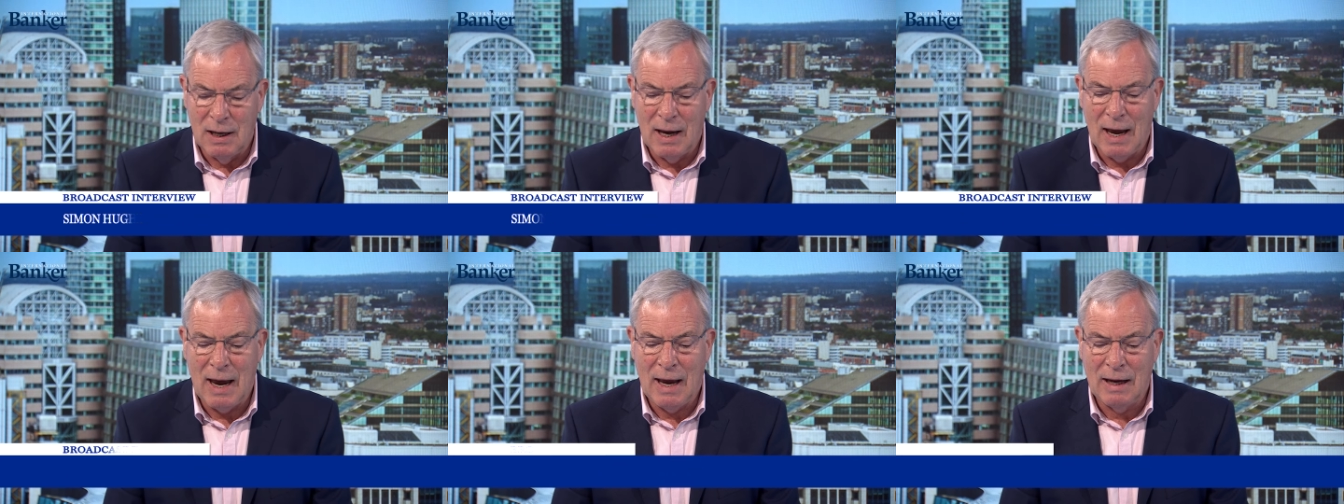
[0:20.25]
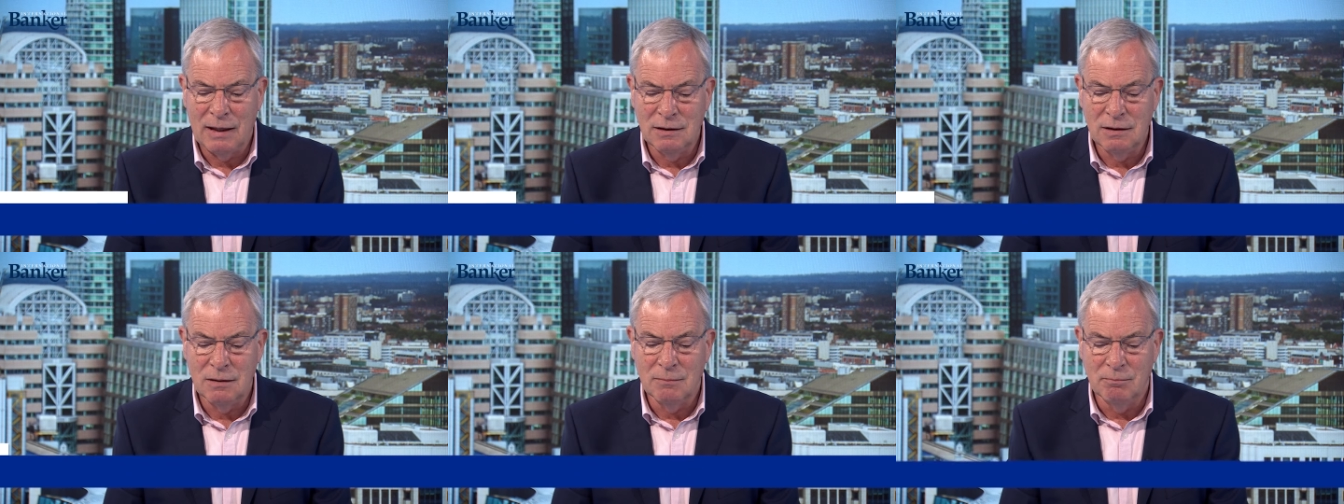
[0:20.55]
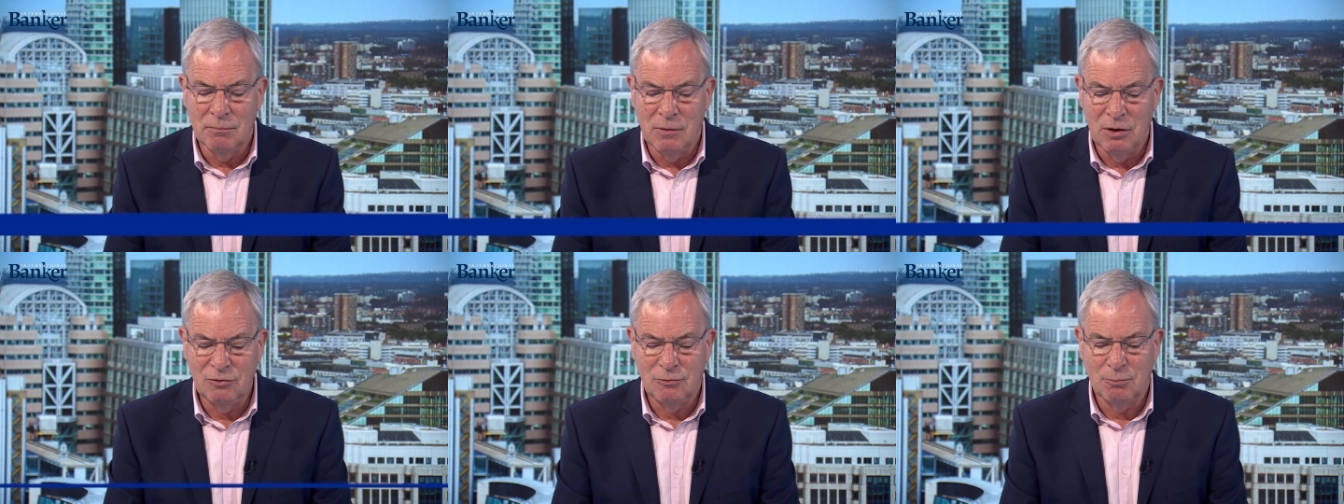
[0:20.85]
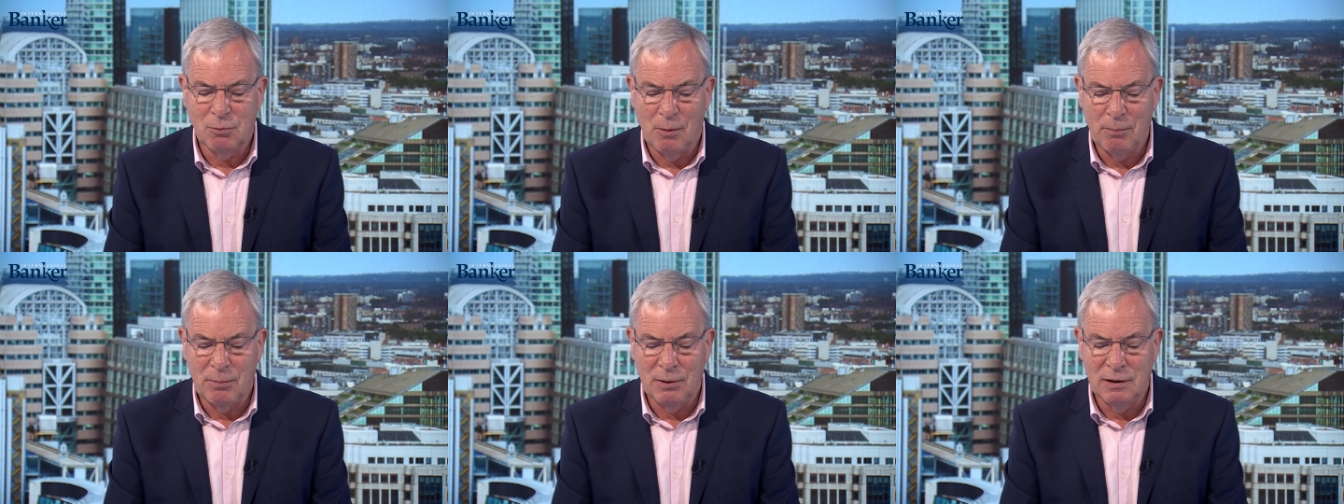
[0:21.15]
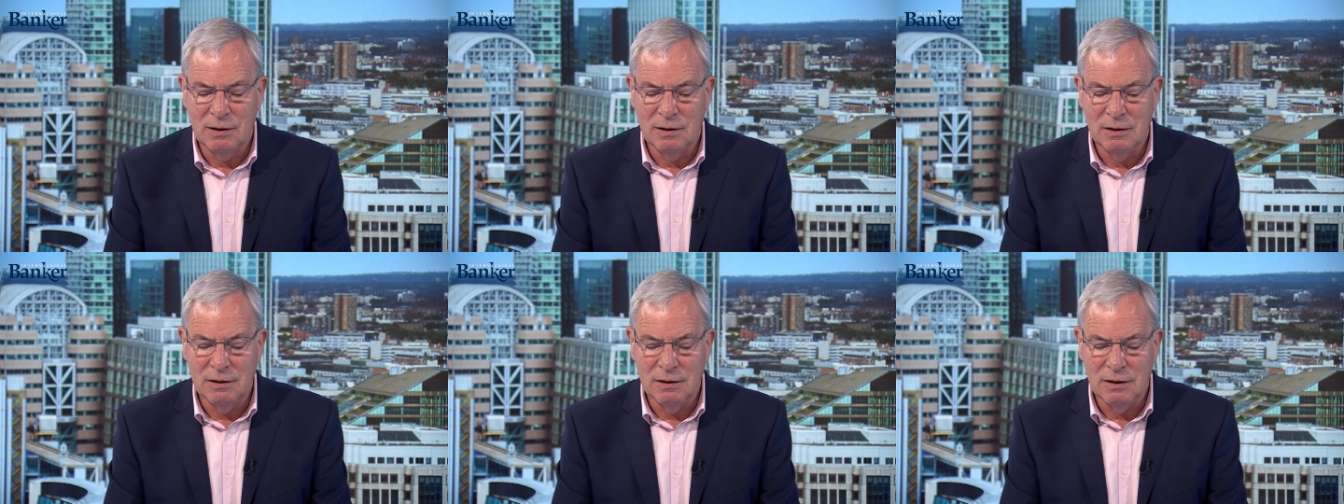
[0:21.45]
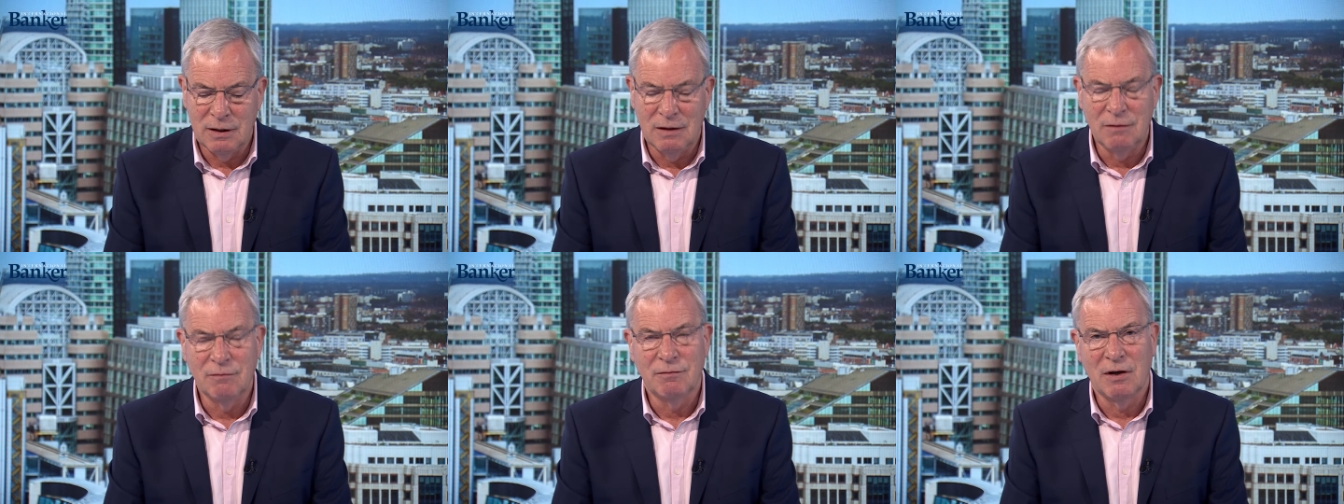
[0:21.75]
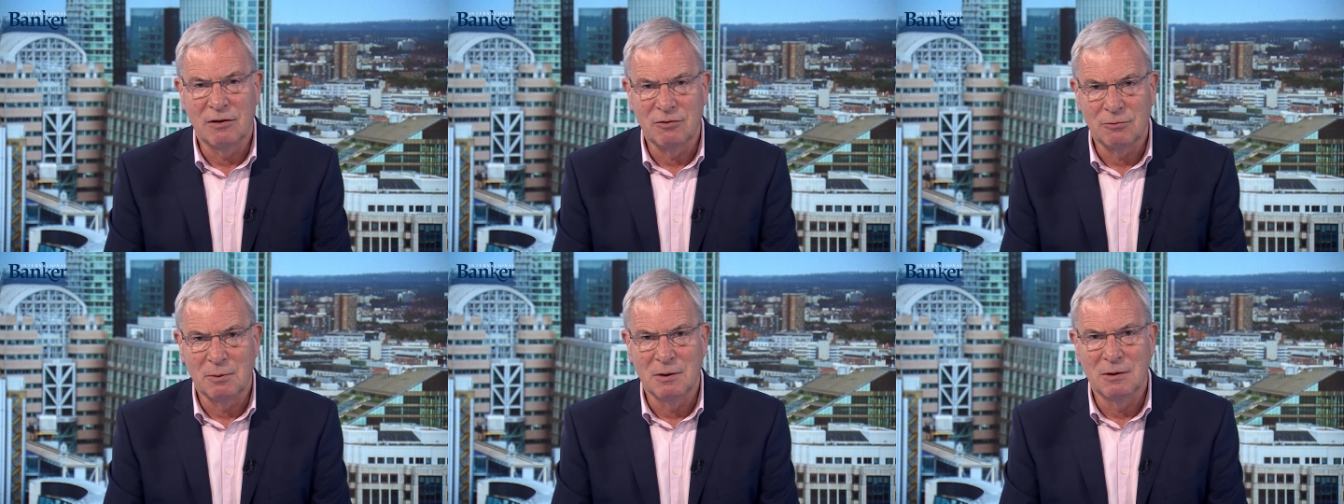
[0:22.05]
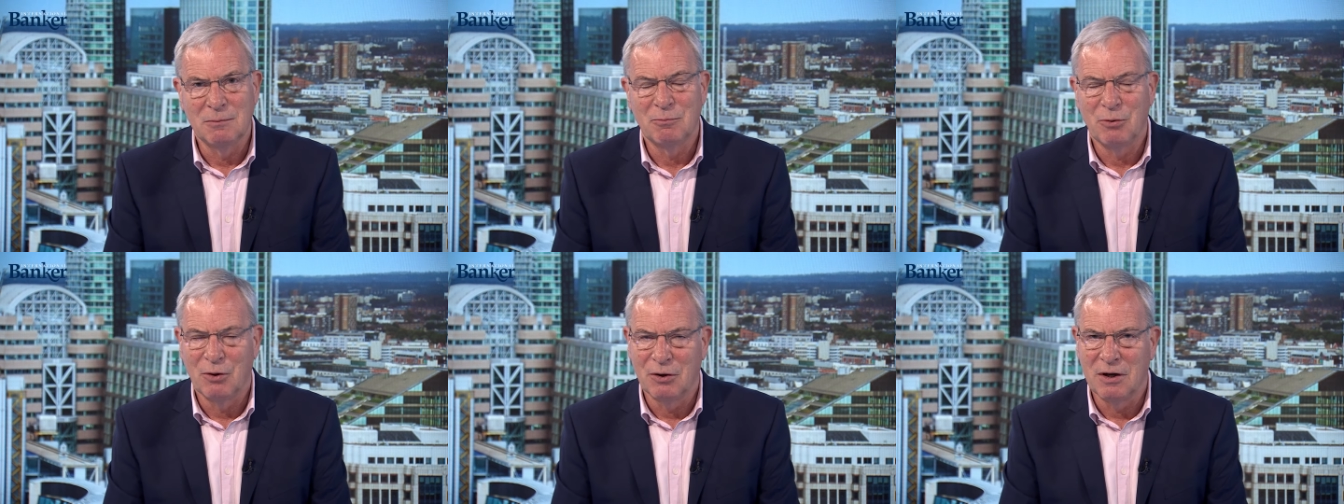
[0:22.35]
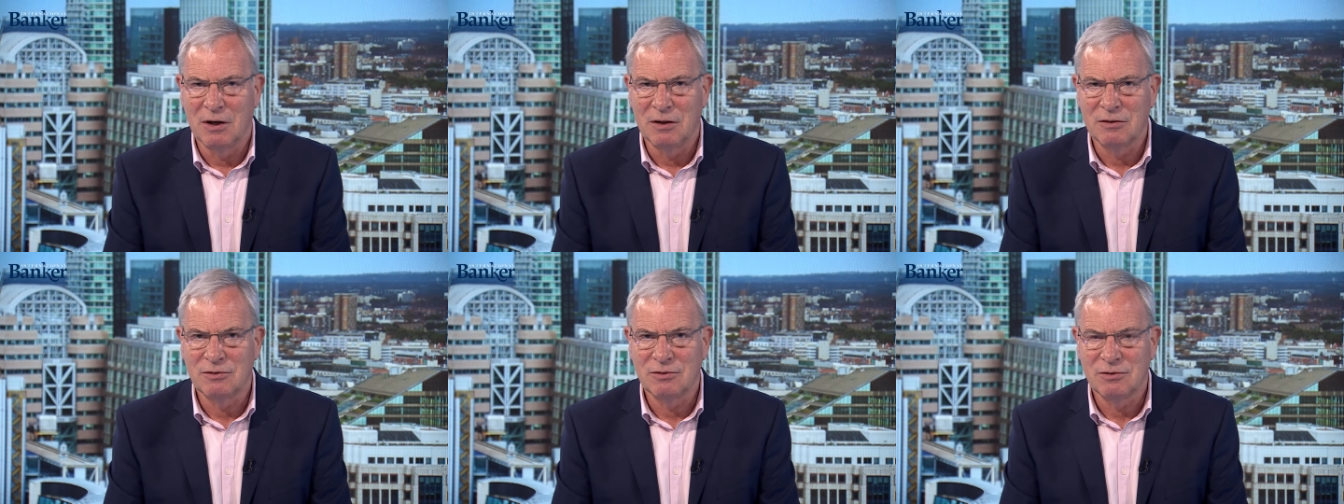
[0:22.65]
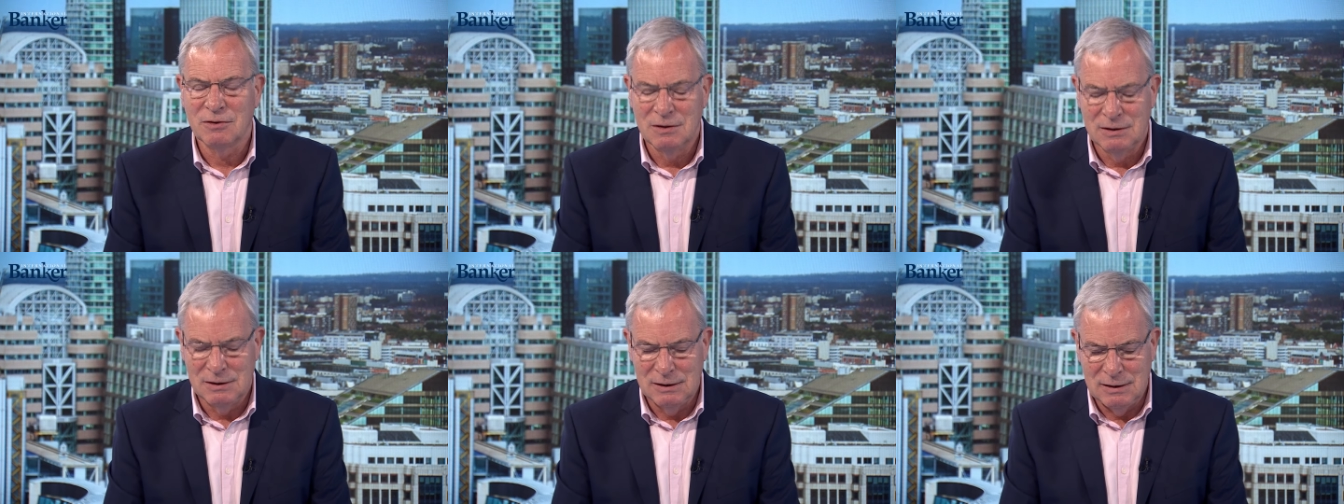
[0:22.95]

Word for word: and most popular investment products.